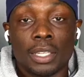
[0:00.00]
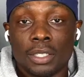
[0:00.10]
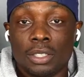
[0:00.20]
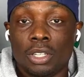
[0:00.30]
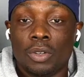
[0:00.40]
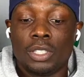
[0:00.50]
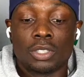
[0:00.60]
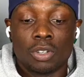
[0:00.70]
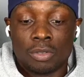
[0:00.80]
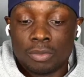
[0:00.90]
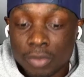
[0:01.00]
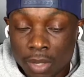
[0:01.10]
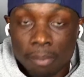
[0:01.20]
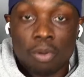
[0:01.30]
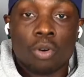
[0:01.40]
He's going to
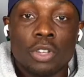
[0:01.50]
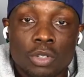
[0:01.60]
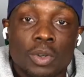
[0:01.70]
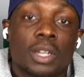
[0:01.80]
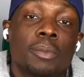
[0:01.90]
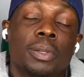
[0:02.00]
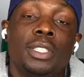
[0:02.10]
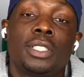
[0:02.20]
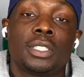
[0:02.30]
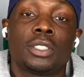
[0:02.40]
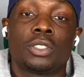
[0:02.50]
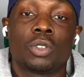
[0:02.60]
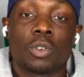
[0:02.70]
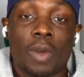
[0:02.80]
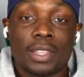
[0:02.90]
bore you with completions and doing
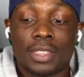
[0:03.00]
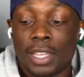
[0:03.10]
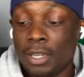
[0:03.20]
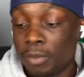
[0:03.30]
the right thing.